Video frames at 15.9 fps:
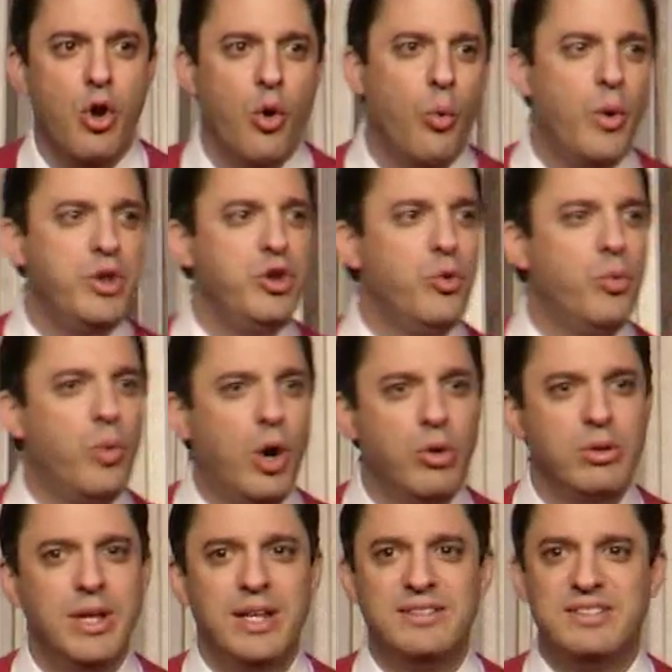when you
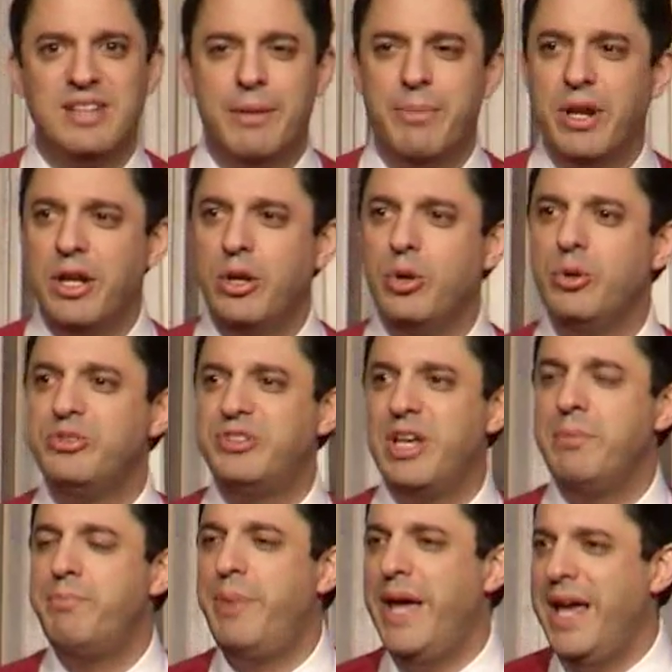won't let somebody who's
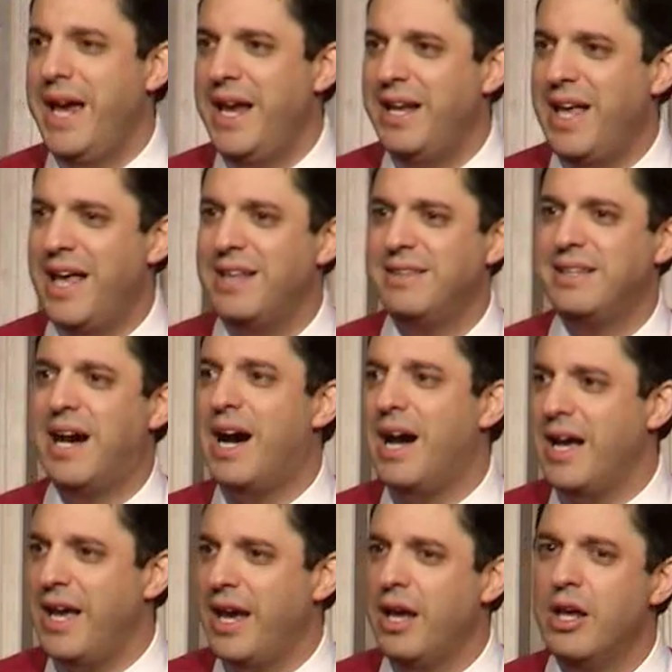in pain and
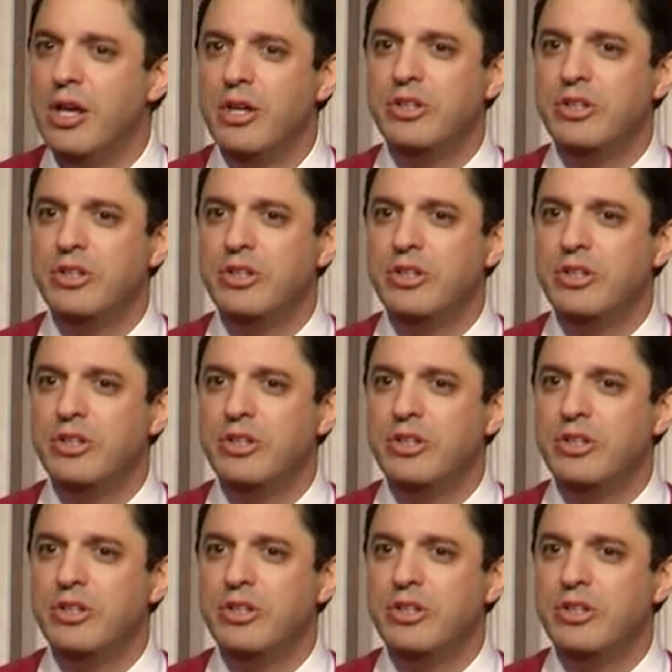dying